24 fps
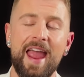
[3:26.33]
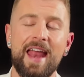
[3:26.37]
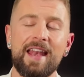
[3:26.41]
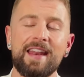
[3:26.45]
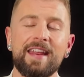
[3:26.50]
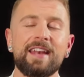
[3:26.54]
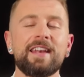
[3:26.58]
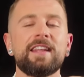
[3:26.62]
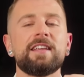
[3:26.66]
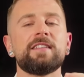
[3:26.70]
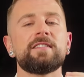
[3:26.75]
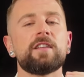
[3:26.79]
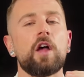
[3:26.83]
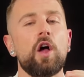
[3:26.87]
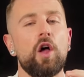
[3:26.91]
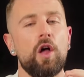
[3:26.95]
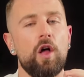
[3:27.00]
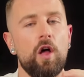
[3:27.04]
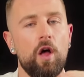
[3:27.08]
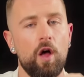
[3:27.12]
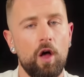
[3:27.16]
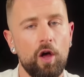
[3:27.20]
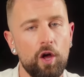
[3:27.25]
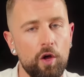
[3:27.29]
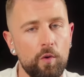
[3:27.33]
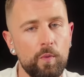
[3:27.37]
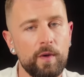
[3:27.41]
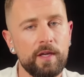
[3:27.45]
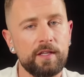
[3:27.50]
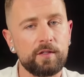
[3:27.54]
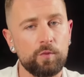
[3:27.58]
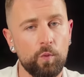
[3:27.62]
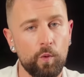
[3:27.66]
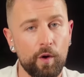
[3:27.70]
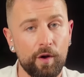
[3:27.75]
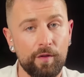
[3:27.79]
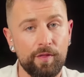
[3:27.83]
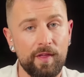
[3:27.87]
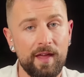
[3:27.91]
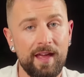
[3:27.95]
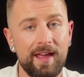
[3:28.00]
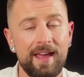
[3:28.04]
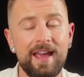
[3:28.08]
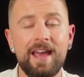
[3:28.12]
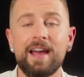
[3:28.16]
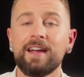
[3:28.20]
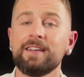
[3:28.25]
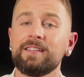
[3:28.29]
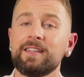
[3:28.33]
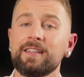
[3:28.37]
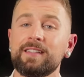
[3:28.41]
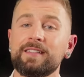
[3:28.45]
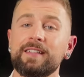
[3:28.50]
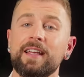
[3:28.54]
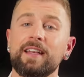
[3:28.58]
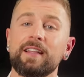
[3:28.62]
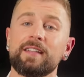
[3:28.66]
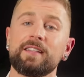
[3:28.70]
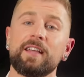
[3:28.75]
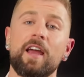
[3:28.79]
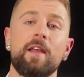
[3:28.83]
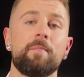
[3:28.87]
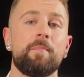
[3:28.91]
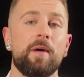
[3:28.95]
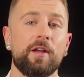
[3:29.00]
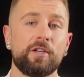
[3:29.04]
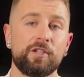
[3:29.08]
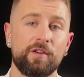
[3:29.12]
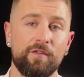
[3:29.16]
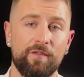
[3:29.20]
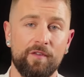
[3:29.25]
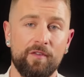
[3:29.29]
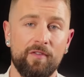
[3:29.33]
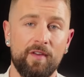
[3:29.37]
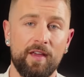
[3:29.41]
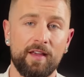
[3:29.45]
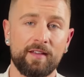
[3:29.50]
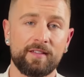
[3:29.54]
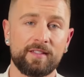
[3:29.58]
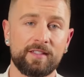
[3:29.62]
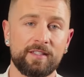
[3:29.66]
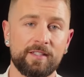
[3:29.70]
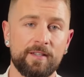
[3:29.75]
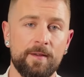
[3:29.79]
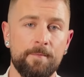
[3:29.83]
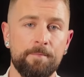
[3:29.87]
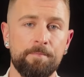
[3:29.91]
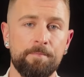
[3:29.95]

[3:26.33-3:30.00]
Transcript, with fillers: and it is always worth it to set aside budget for this.